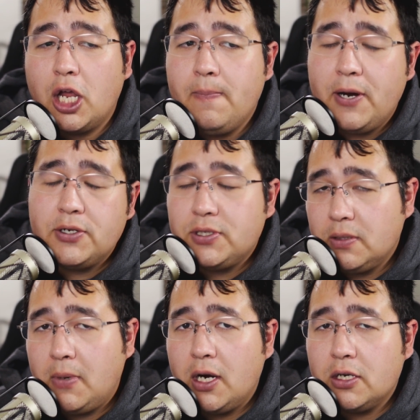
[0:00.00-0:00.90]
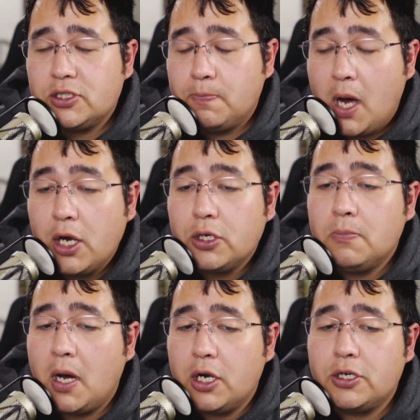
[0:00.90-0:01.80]
compared to the mo
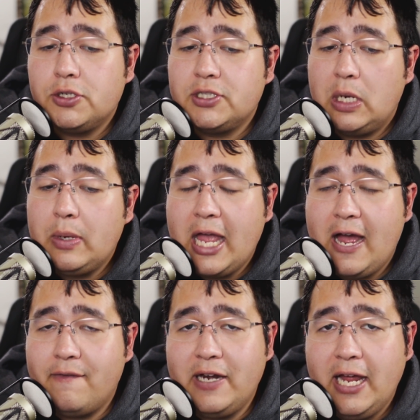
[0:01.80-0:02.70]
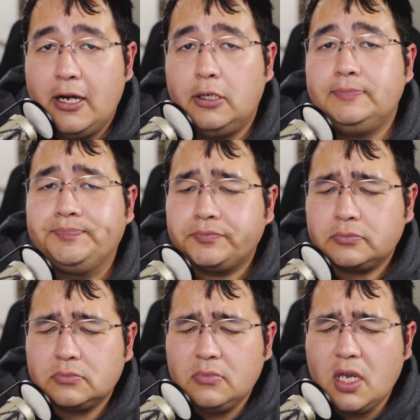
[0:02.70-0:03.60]
modern monitors that we have now.
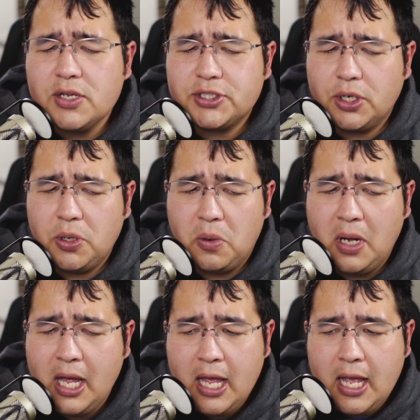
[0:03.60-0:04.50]
So